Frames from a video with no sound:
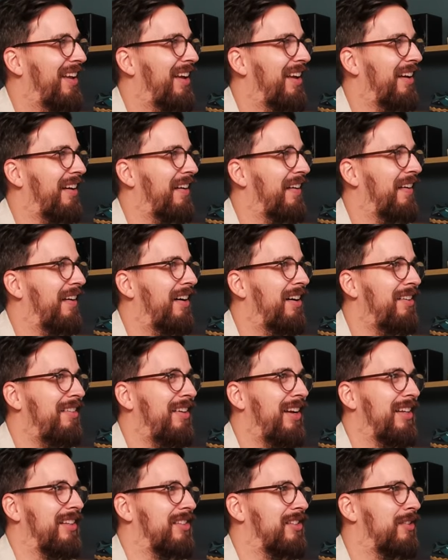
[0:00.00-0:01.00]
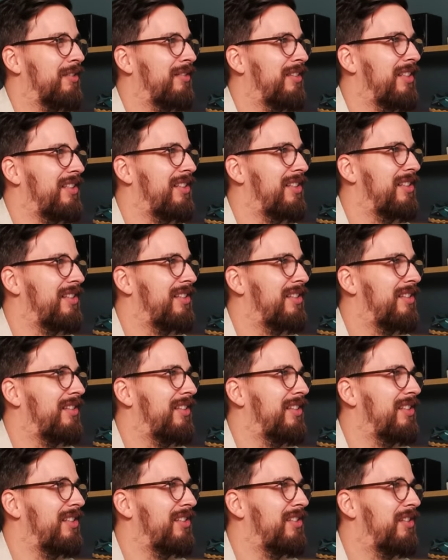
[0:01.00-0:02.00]
All right, so this
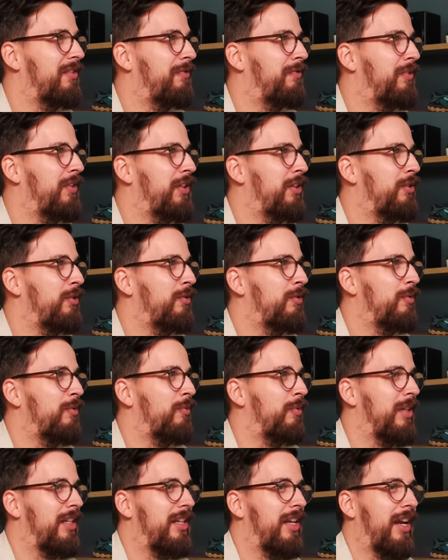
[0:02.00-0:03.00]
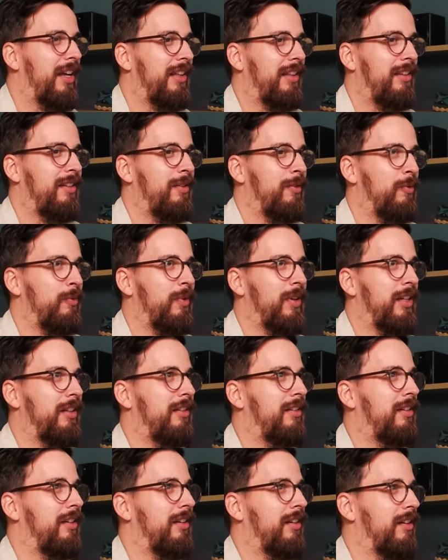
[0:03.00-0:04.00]
is the view we get
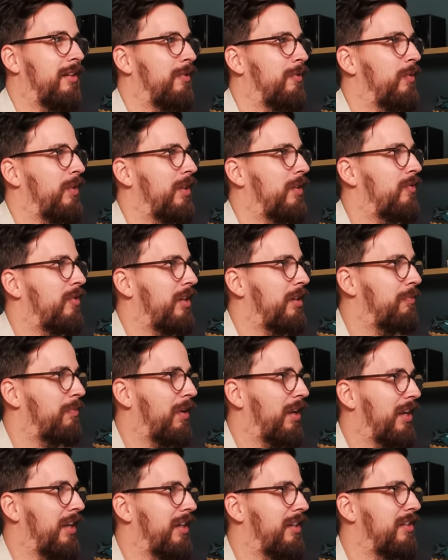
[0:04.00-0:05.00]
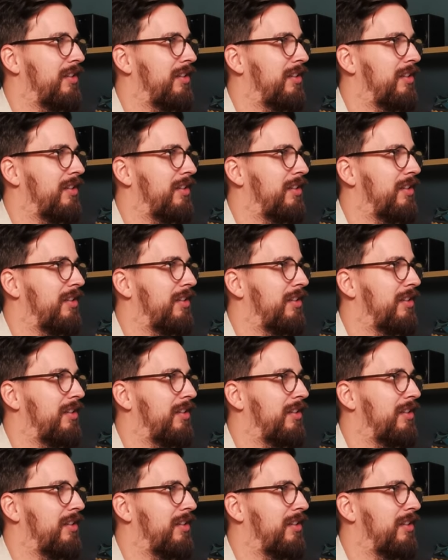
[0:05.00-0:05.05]
with Replay.